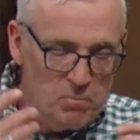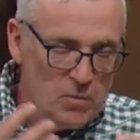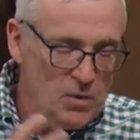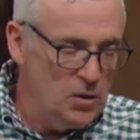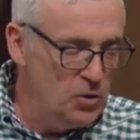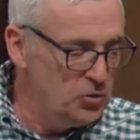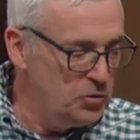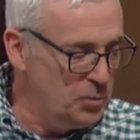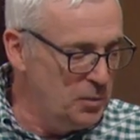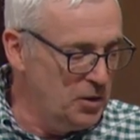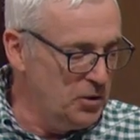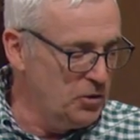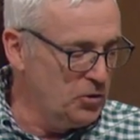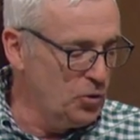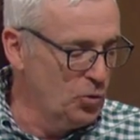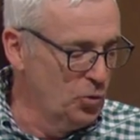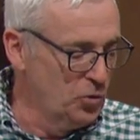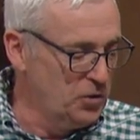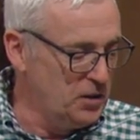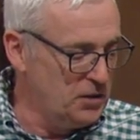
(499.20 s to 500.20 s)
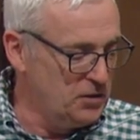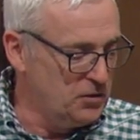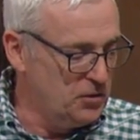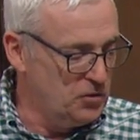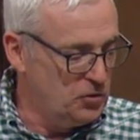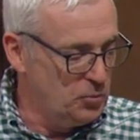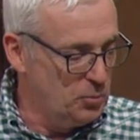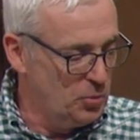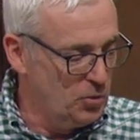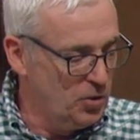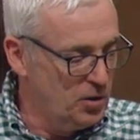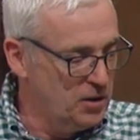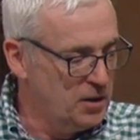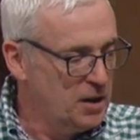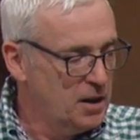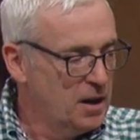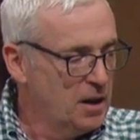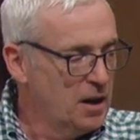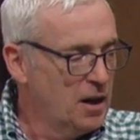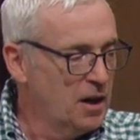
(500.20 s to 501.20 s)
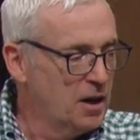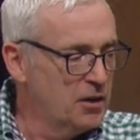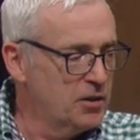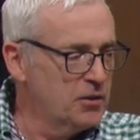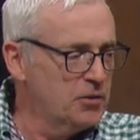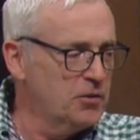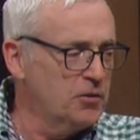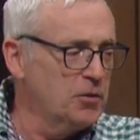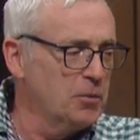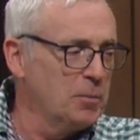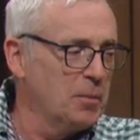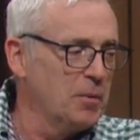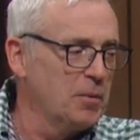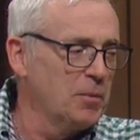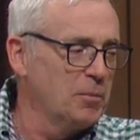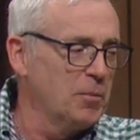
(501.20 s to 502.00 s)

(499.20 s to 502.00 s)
There's some other cool things that you brought. I'm going to start